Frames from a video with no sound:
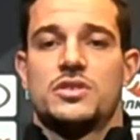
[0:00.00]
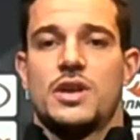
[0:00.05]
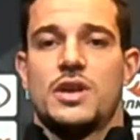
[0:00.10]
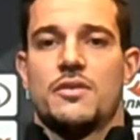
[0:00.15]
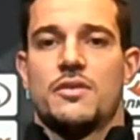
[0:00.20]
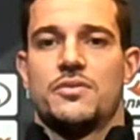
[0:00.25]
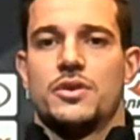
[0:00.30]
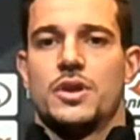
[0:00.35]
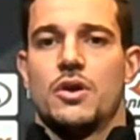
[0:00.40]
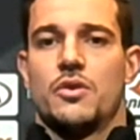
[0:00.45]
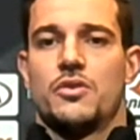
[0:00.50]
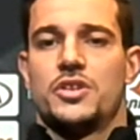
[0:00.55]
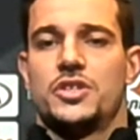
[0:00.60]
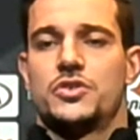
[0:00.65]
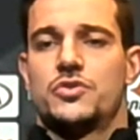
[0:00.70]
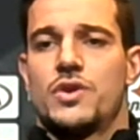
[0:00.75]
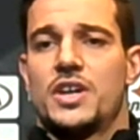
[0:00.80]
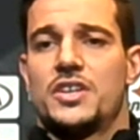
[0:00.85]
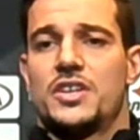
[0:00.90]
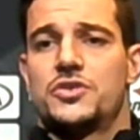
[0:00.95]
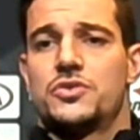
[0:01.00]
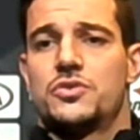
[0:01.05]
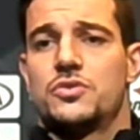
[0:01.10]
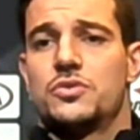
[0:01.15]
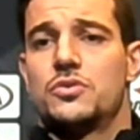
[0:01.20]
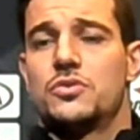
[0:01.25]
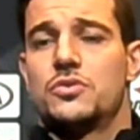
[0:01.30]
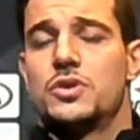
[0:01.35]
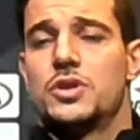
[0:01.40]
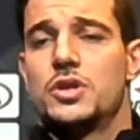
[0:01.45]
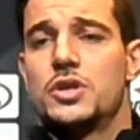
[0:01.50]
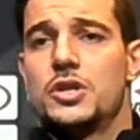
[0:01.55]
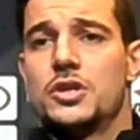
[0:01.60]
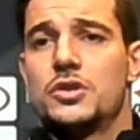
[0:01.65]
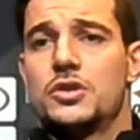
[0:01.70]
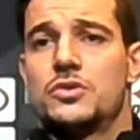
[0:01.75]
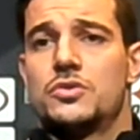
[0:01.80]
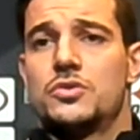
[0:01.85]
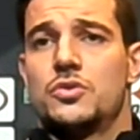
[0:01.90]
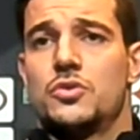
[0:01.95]
You know, he tries to
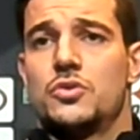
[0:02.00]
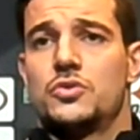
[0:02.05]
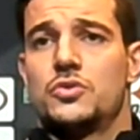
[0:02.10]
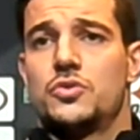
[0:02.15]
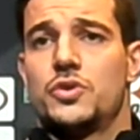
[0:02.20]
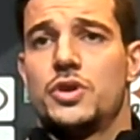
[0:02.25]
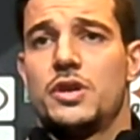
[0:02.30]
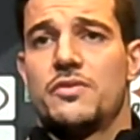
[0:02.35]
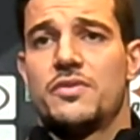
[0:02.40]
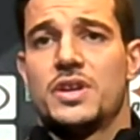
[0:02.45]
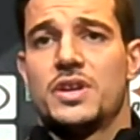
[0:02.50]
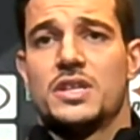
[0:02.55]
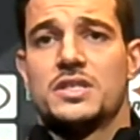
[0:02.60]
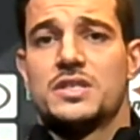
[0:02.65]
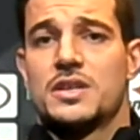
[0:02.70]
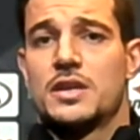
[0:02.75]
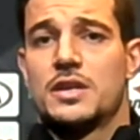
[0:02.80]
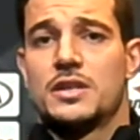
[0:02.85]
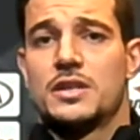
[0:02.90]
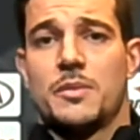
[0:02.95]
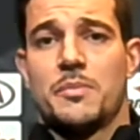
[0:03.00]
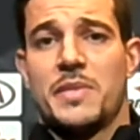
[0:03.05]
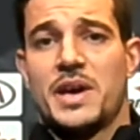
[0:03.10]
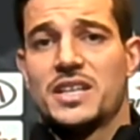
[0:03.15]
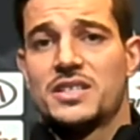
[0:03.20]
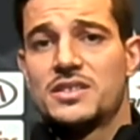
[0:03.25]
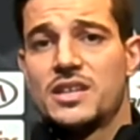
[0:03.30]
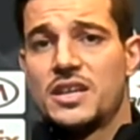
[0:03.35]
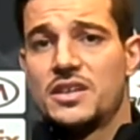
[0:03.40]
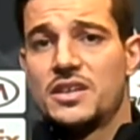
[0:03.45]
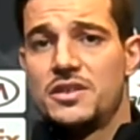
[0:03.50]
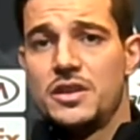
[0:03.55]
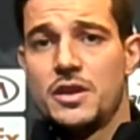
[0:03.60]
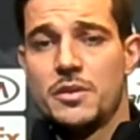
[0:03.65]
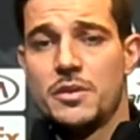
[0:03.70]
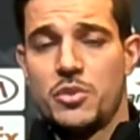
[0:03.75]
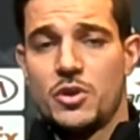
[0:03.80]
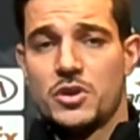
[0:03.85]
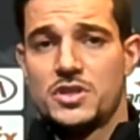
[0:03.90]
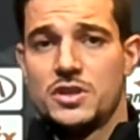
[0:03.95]
give us the best idea
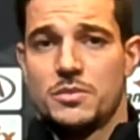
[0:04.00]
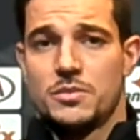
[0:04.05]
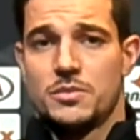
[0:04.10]
possible,